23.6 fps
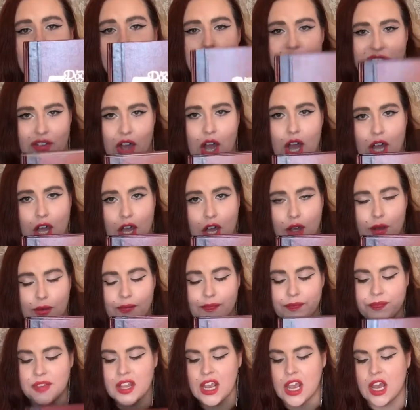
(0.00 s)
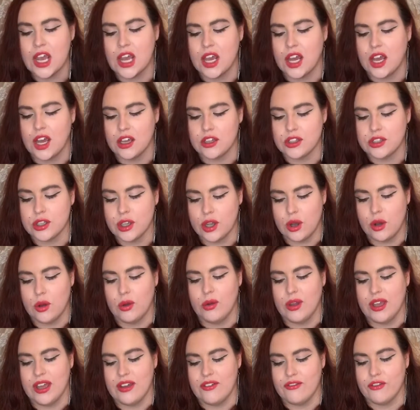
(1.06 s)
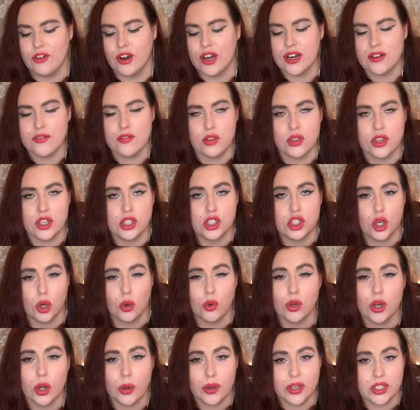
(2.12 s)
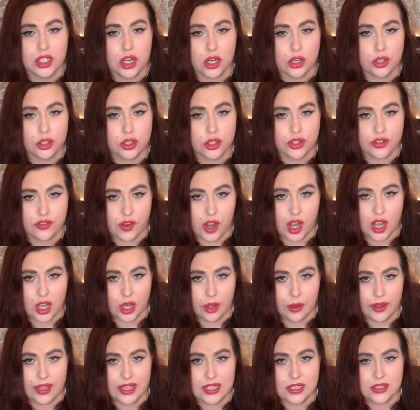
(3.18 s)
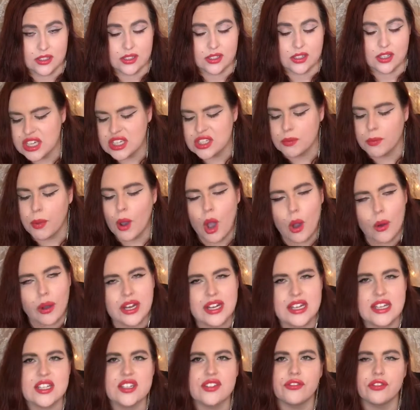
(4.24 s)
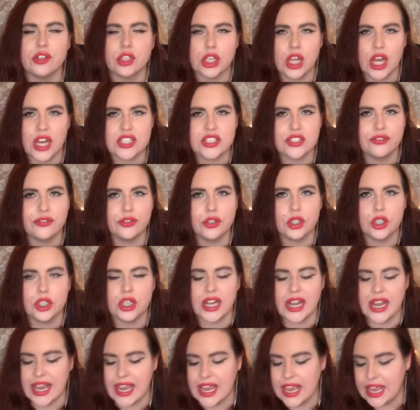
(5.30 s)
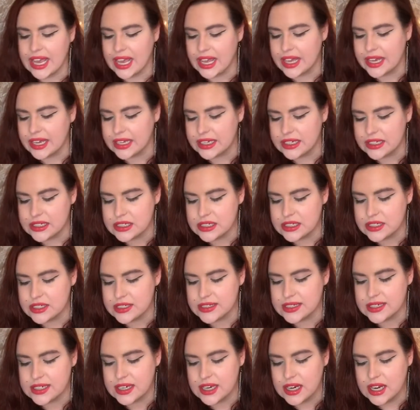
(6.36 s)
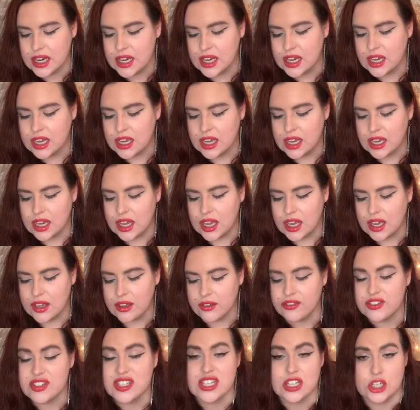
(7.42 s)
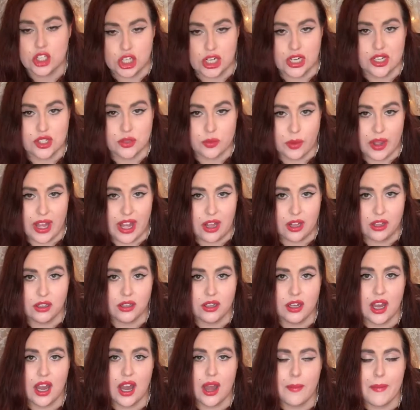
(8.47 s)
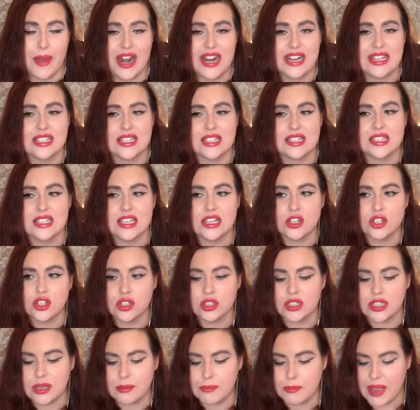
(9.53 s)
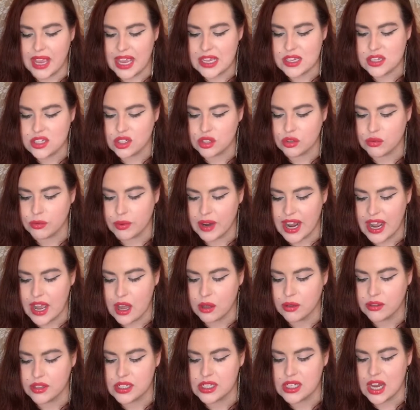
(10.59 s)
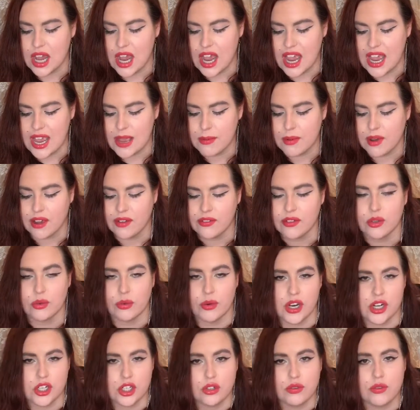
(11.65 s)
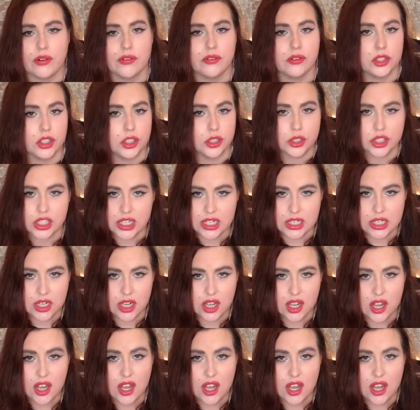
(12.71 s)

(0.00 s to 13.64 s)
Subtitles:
Zhivago. So for any of you that don't know what Dr. Zhivago is, he's a poet, he's a philosopher, and a physician as well. And it's essentially based around the time of the Russian Revolution,